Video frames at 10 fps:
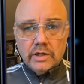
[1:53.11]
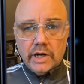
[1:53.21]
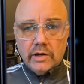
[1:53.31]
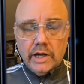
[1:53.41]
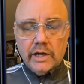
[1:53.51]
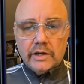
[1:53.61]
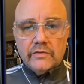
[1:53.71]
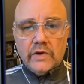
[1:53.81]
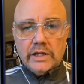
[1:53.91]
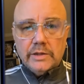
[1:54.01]
Carolina
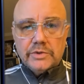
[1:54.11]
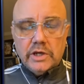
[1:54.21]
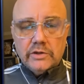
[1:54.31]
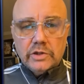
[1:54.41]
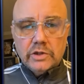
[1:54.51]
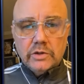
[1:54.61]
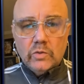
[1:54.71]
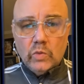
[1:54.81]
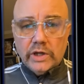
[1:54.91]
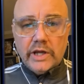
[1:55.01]
could find themselves
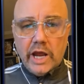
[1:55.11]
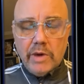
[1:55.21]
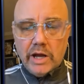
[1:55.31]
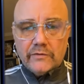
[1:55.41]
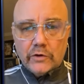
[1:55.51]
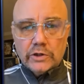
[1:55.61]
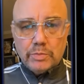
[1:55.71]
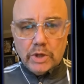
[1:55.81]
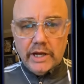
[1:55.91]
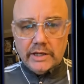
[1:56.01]
one game out of
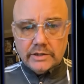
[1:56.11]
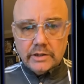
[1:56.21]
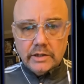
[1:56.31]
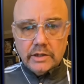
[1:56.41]
first place.